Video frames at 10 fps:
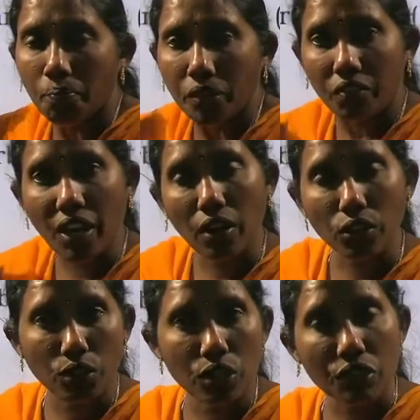we have
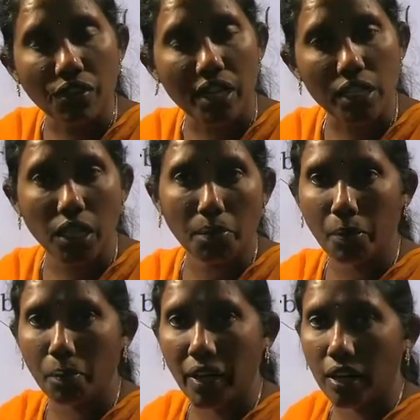to use freshly
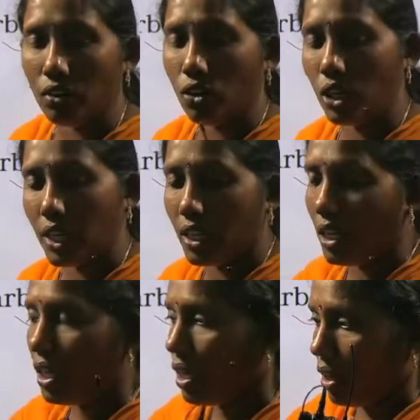prepared only.
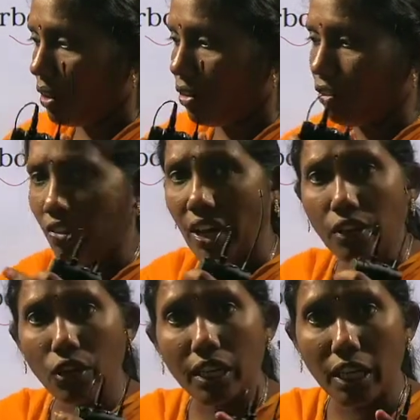When
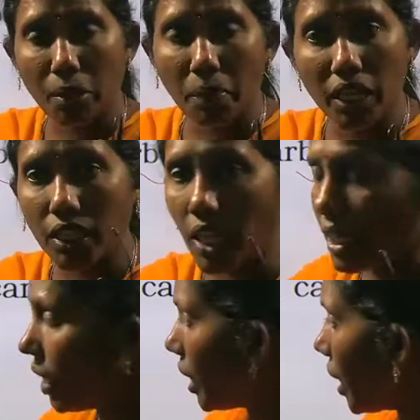you are keeping in the
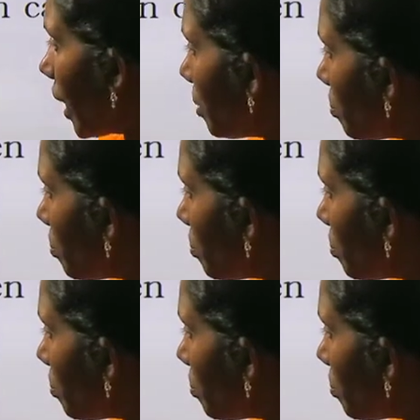inclined